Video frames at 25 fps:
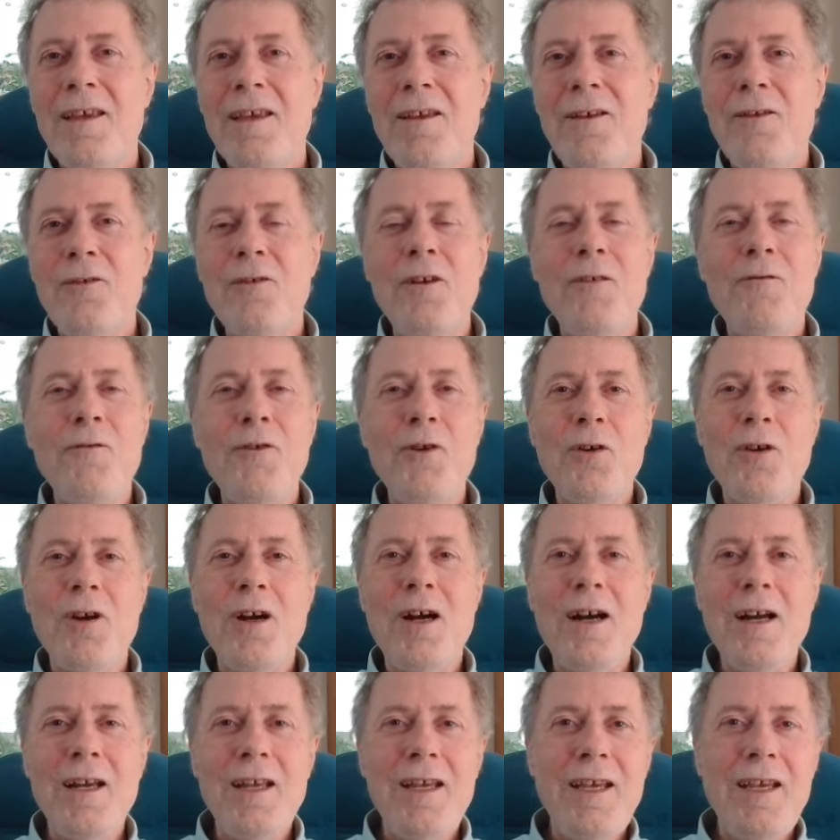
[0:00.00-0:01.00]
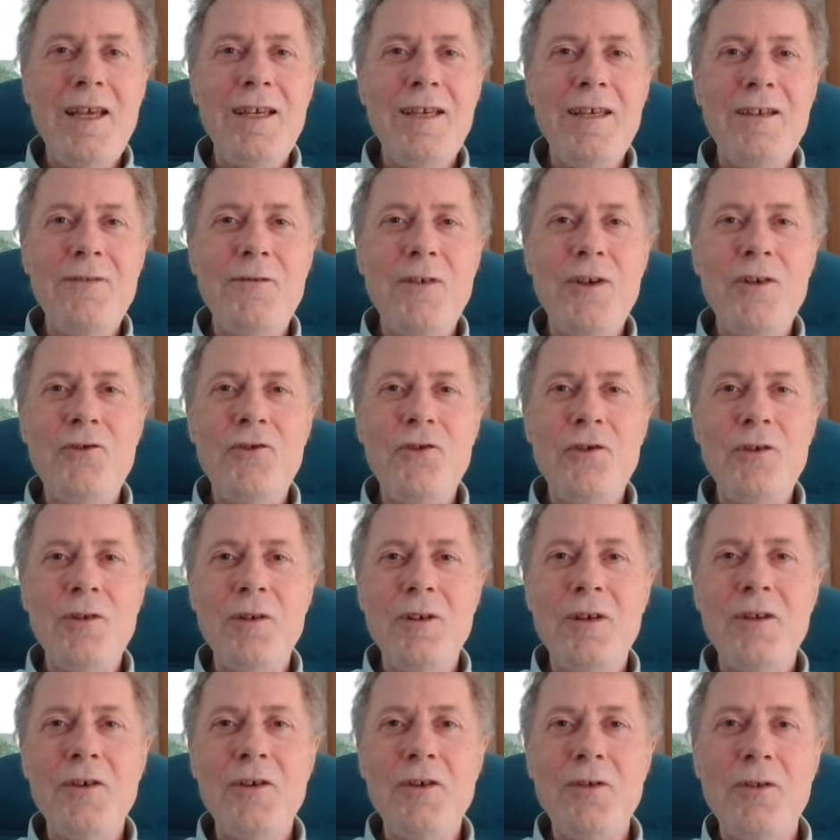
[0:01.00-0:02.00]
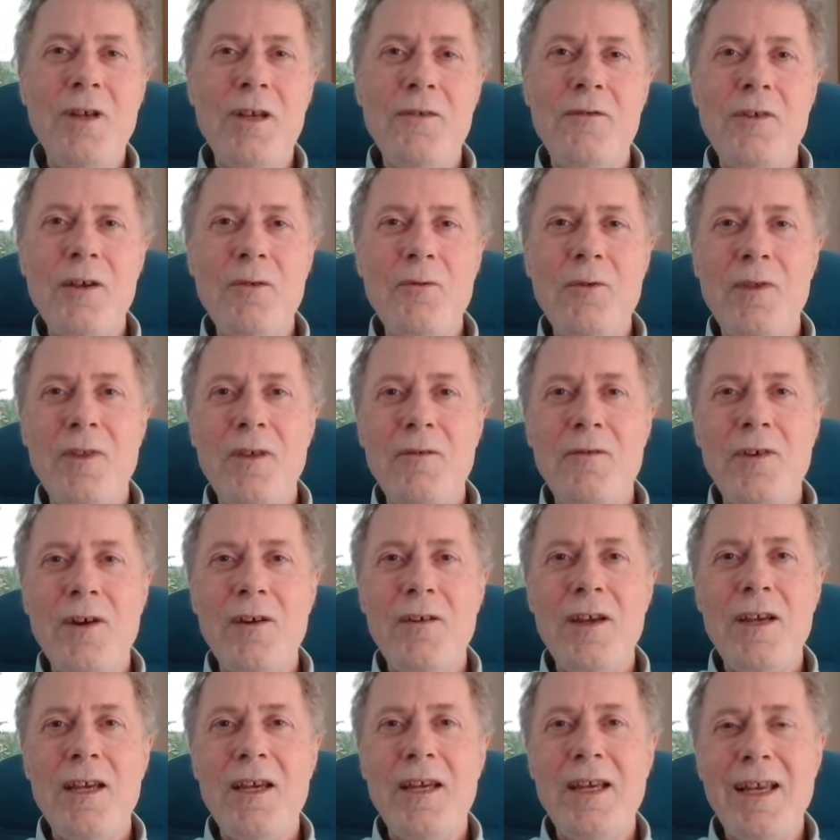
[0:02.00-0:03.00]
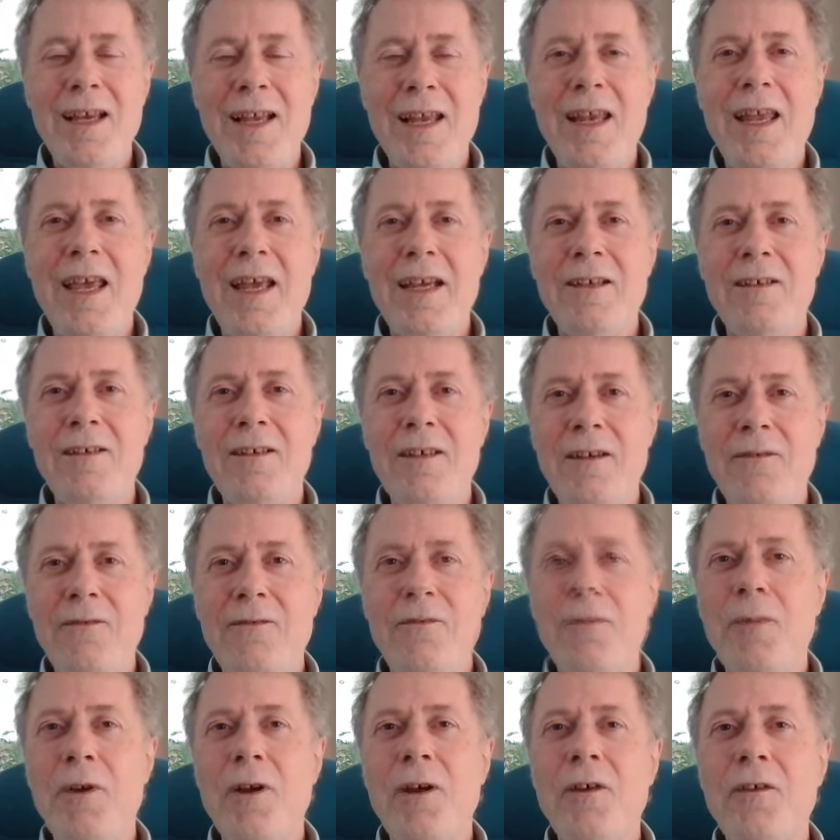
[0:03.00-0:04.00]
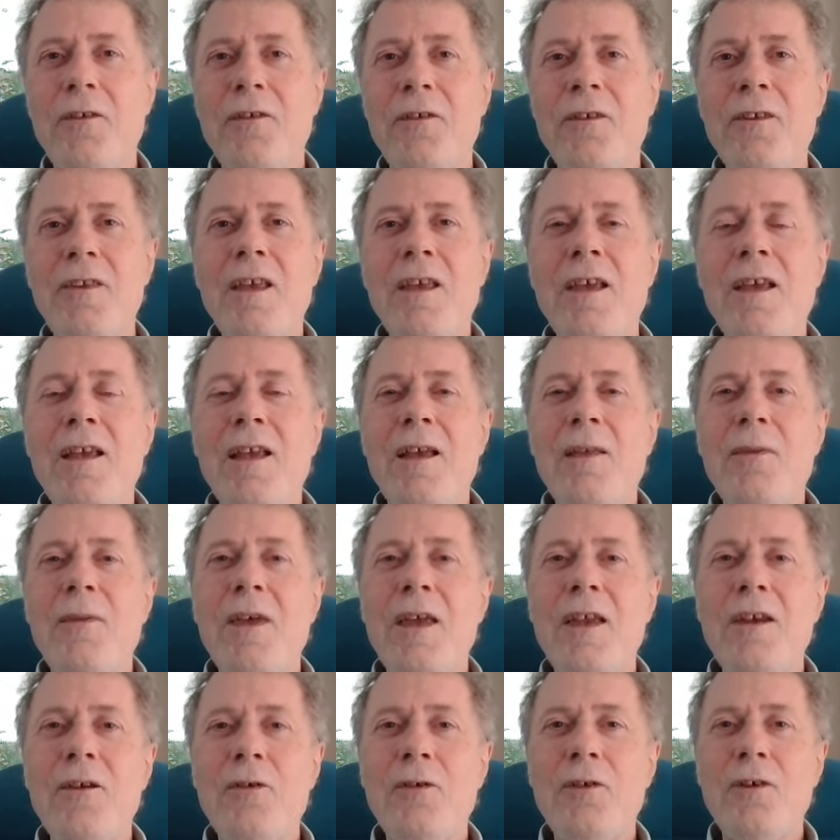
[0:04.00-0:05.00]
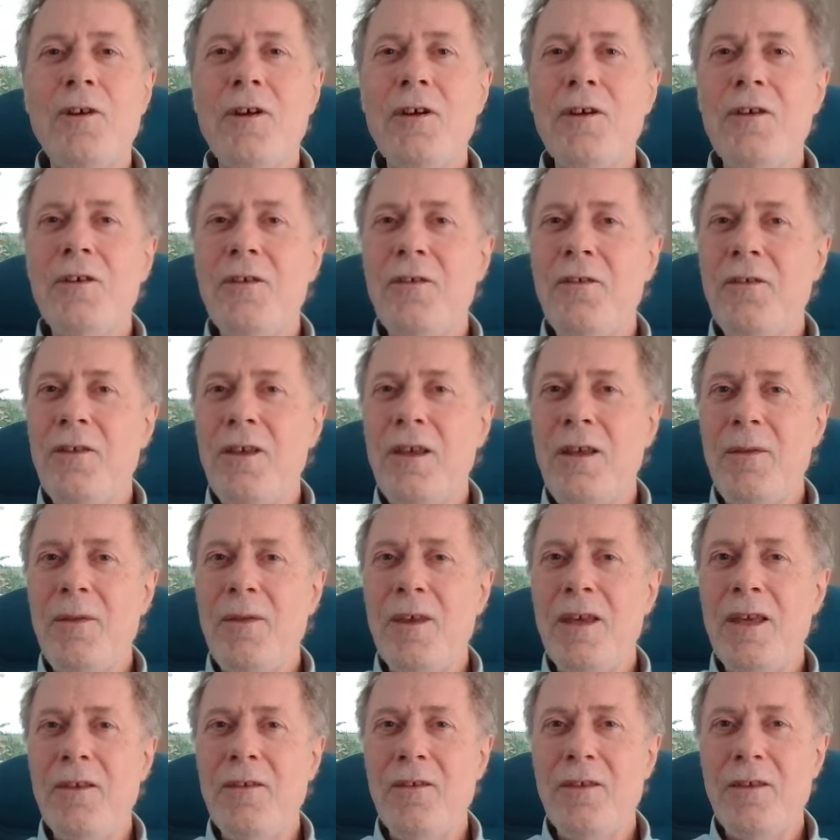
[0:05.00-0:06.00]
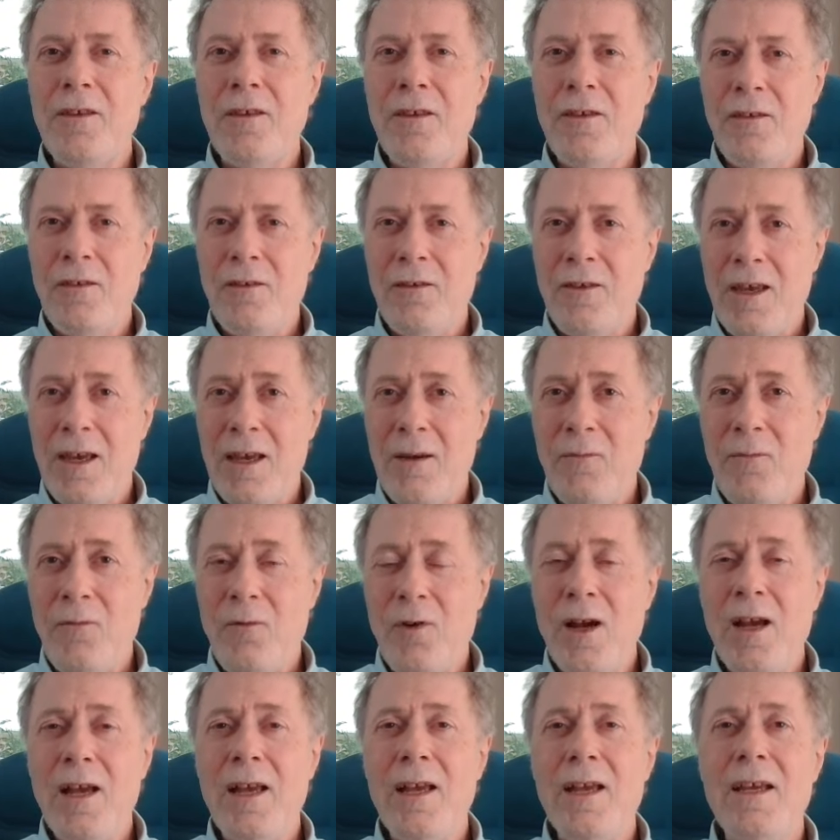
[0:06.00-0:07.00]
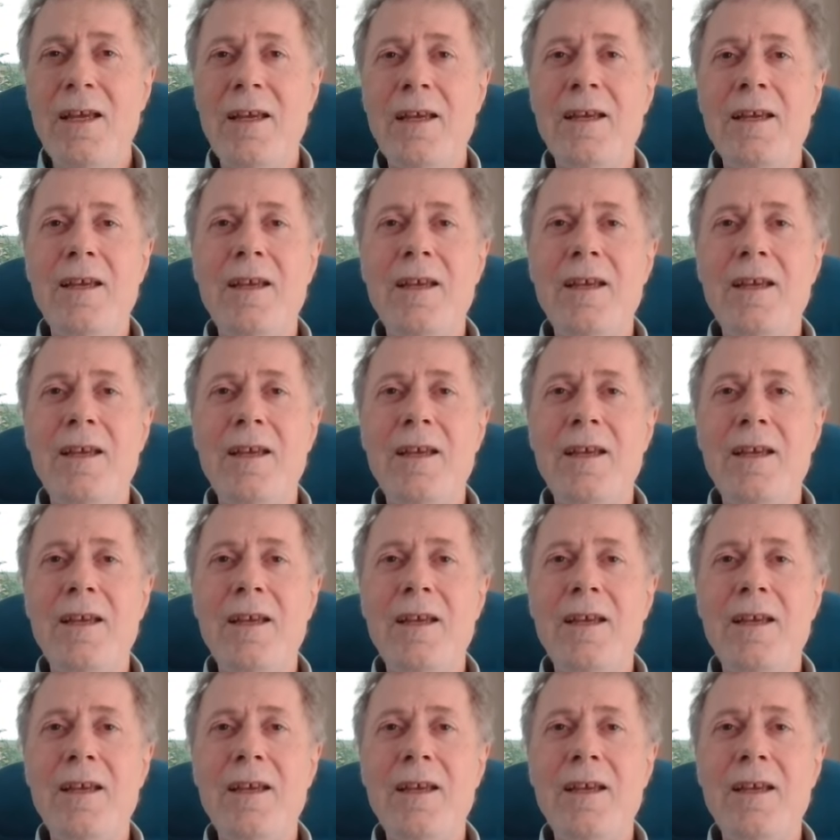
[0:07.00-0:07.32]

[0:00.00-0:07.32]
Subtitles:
You know, if you're highly individual and you're living with a very collective person, they're not going to see things in the same way.